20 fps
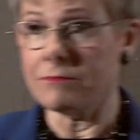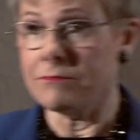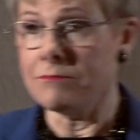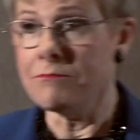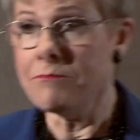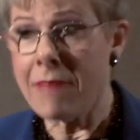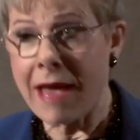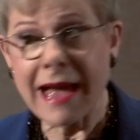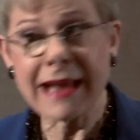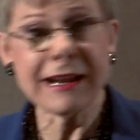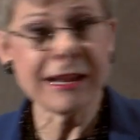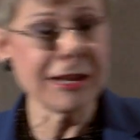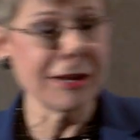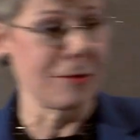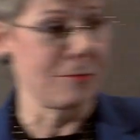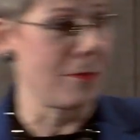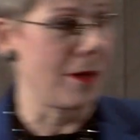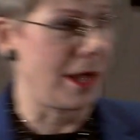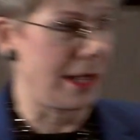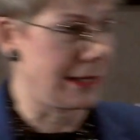many
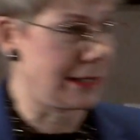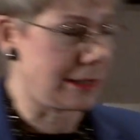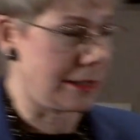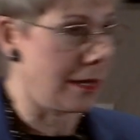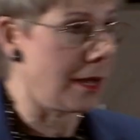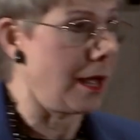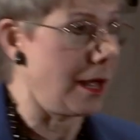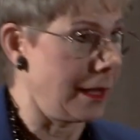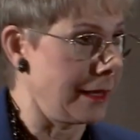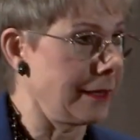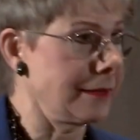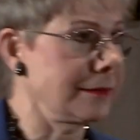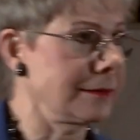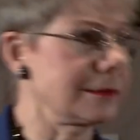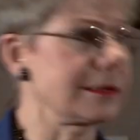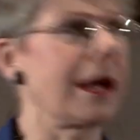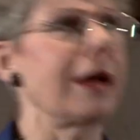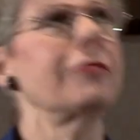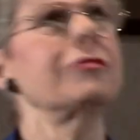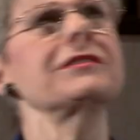of my
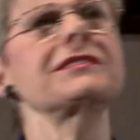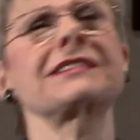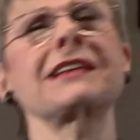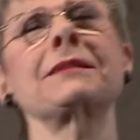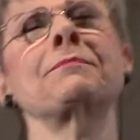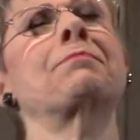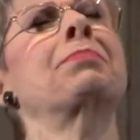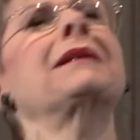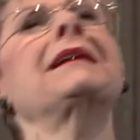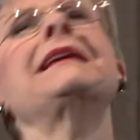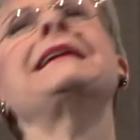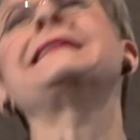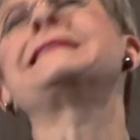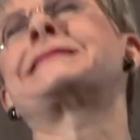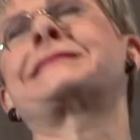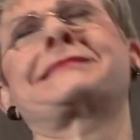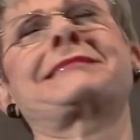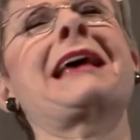clients, I would say, please